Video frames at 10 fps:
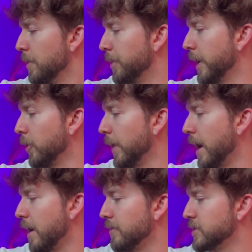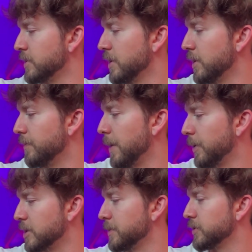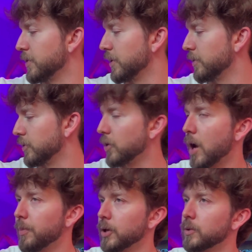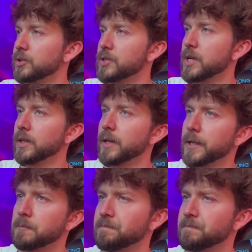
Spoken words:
But anyway, I've seen that brings me to the topic, which is that, like,